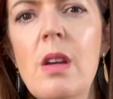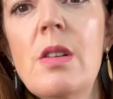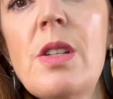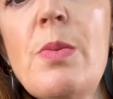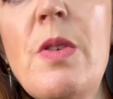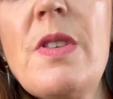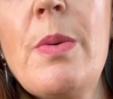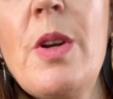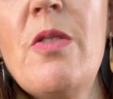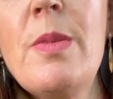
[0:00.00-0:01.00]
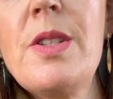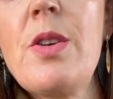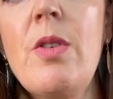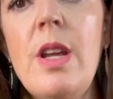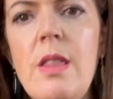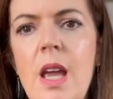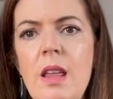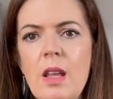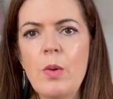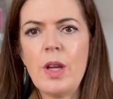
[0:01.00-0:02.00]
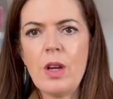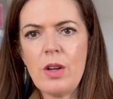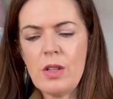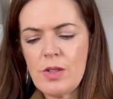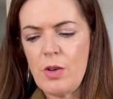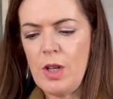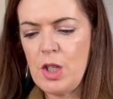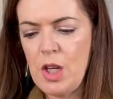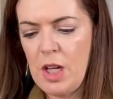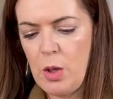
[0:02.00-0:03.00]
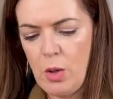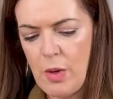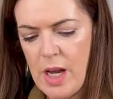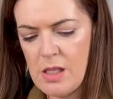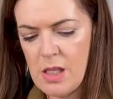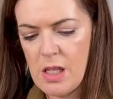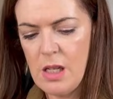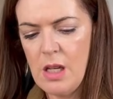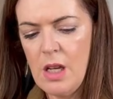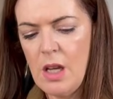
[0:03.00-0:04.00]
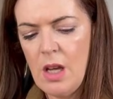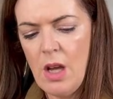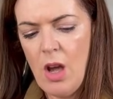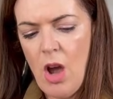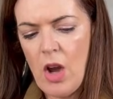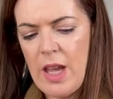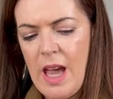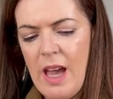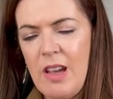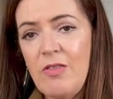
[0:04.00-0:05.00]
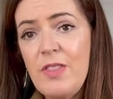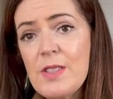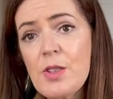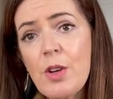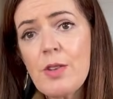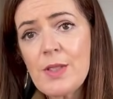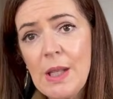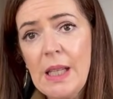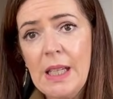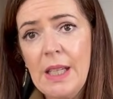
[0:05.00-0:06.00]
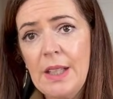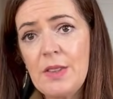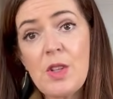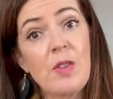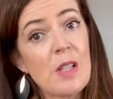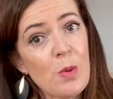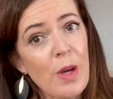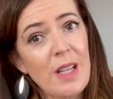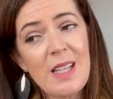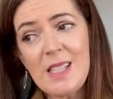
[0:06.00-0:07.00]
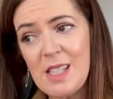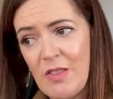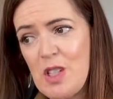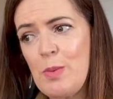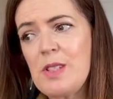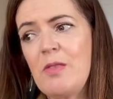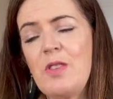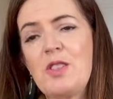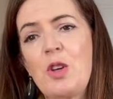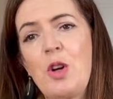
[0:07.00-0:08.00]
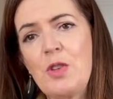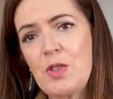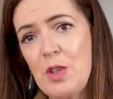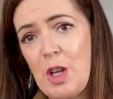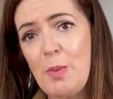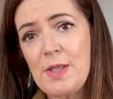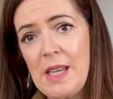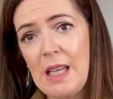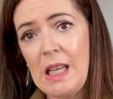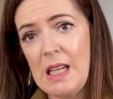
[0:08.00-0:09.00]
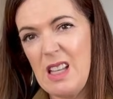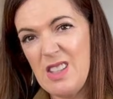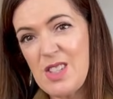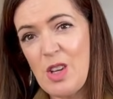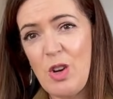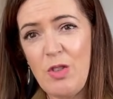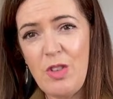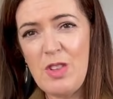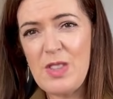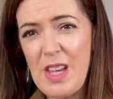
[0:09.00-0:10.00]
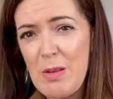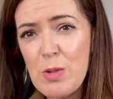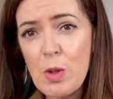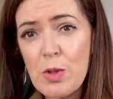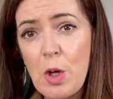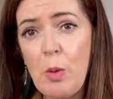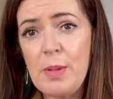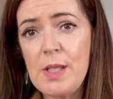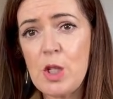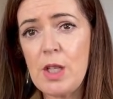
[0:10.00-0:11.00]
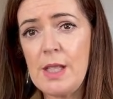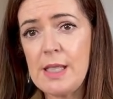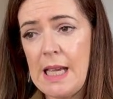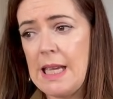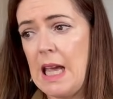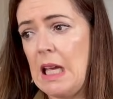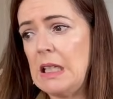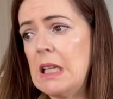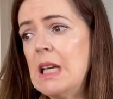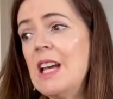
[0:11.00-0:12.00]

Just move something off my screen there. There we go. Sorry to shake you around. Okay, viscose linen. So this one is 70% viscose, 30% linen. So those same sorts of compositions again.